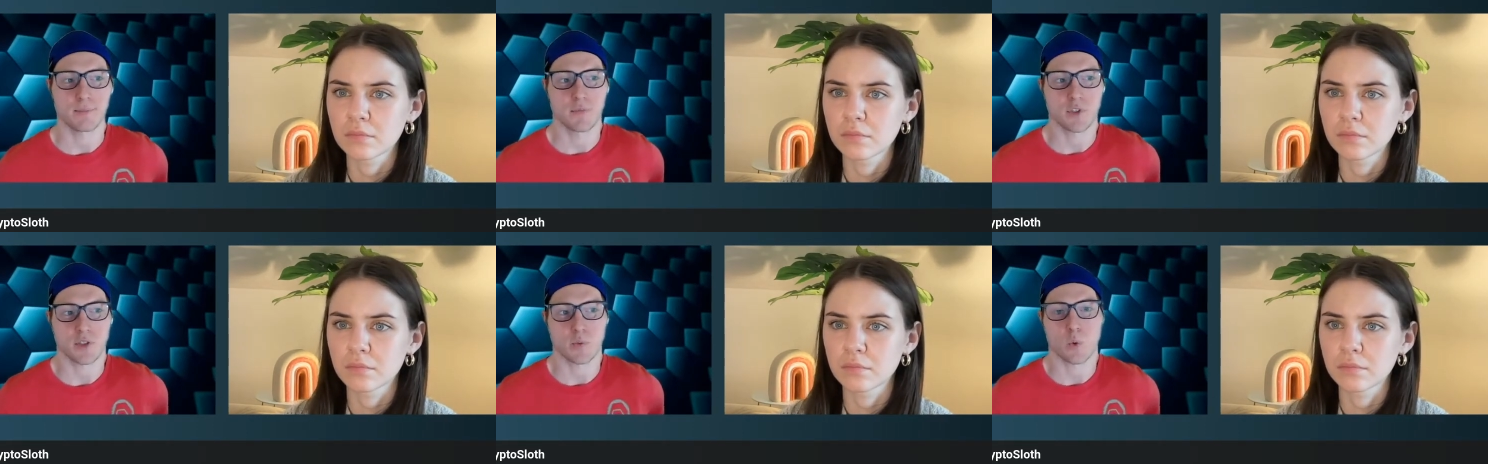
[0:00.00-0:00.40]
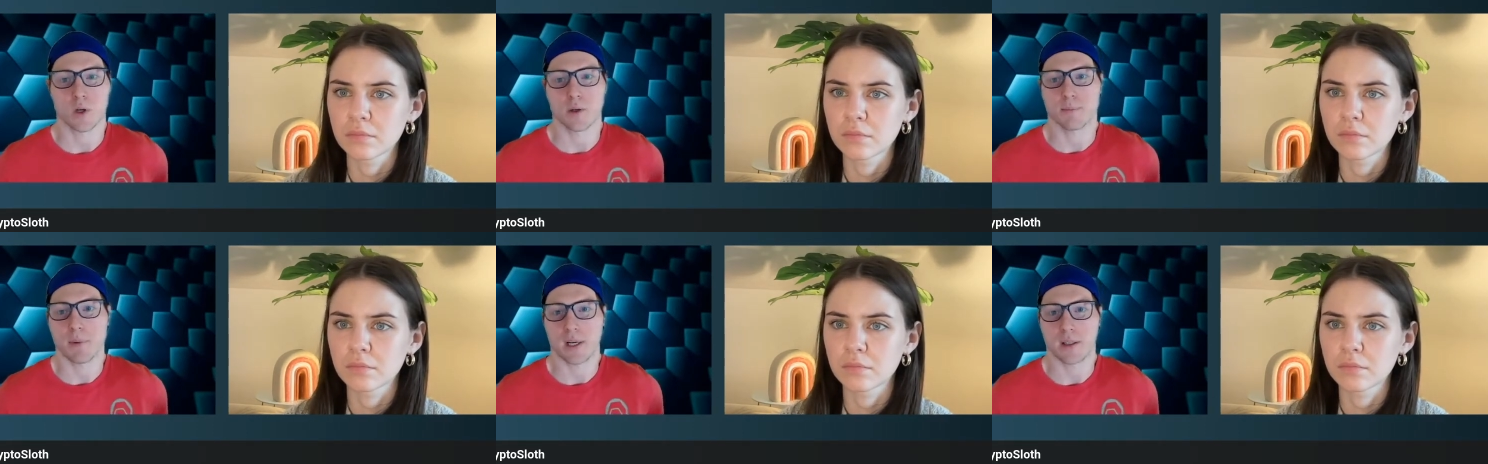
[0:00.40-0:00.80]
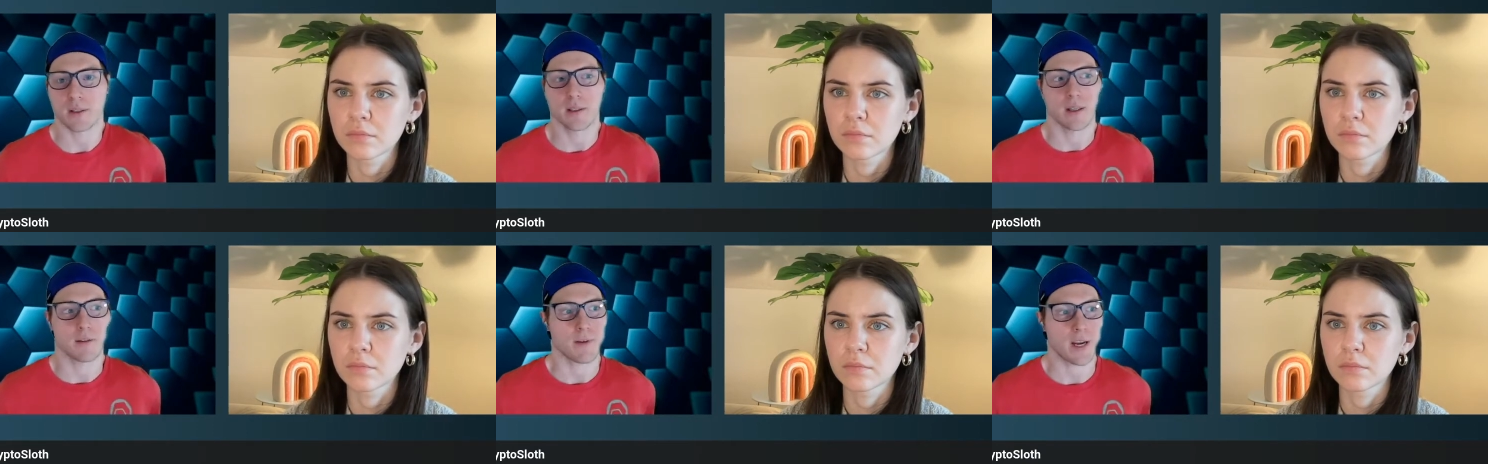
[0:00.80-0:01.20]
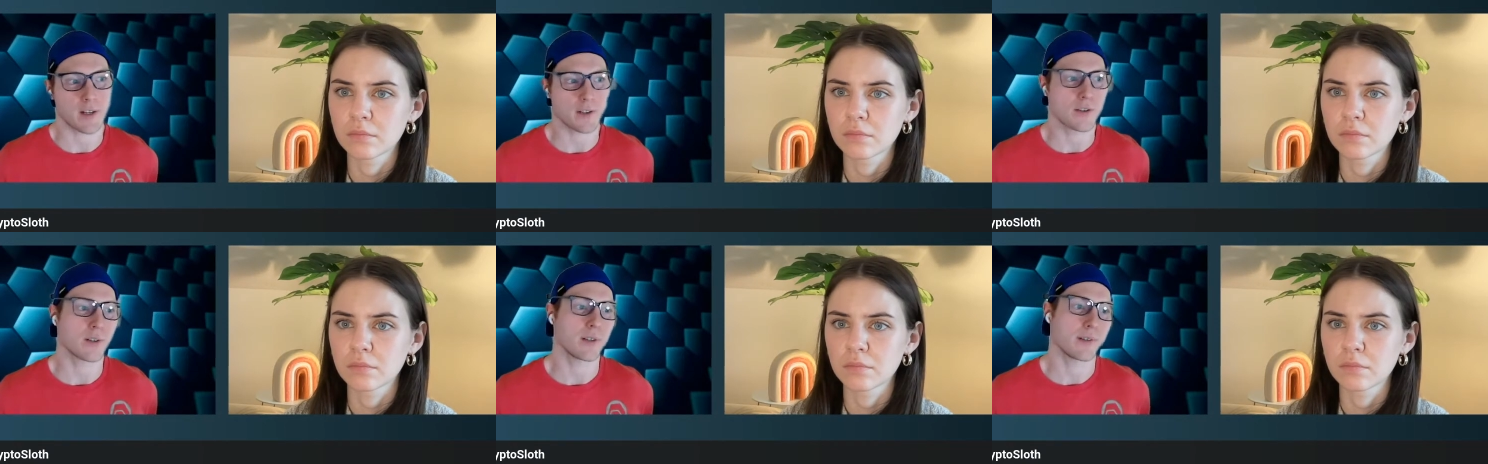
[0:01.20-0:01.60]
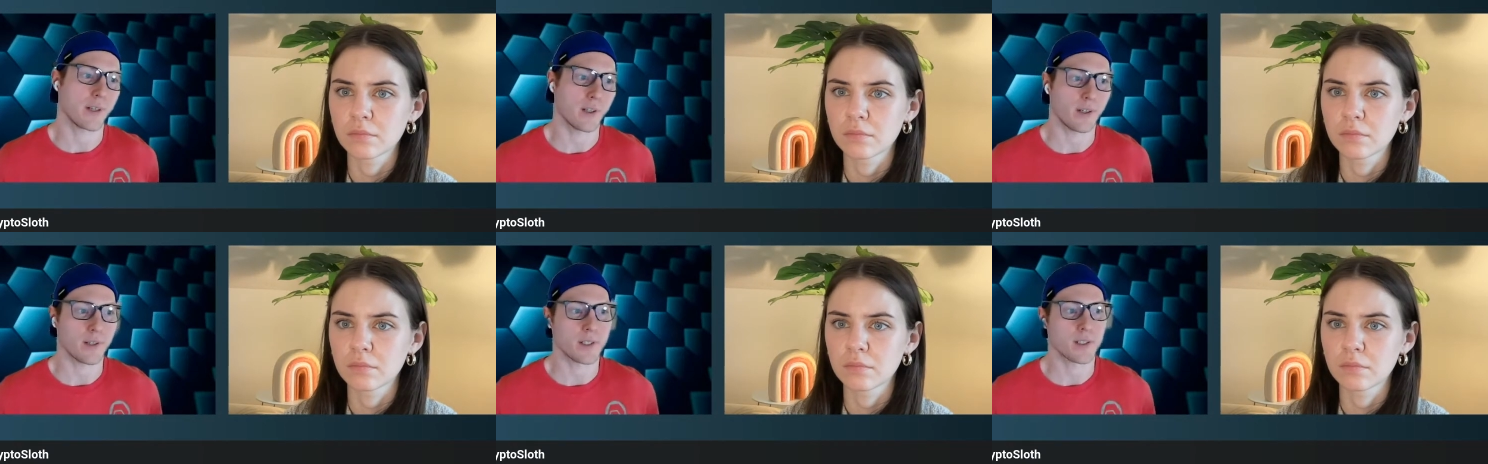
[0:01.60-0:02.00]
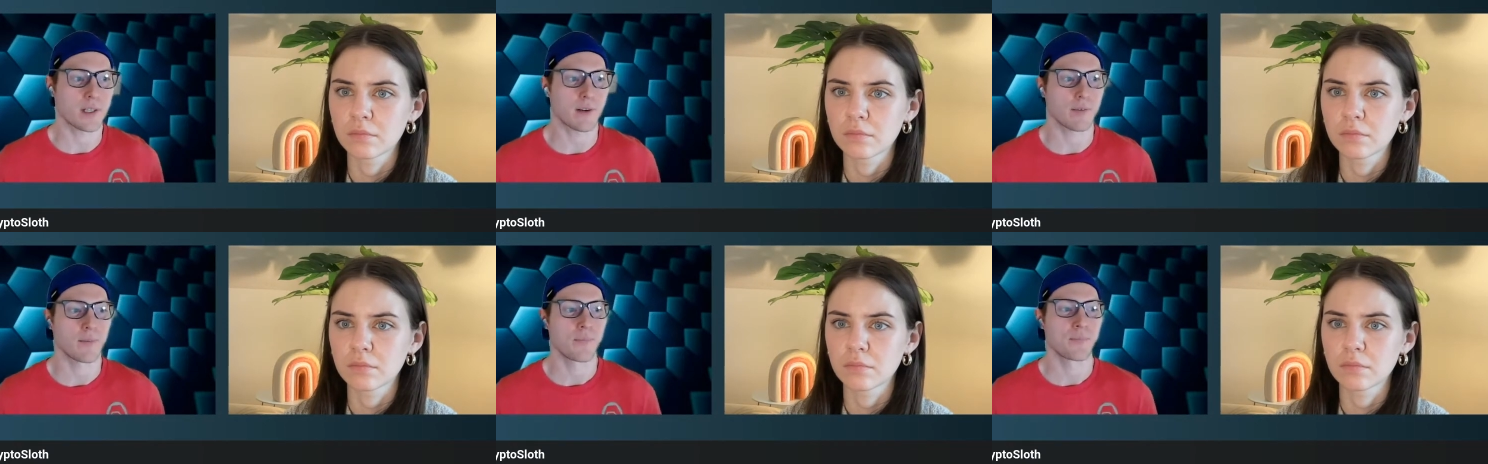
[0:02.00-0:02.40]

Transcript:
Speaker 1: just work better and faster and all this stuff.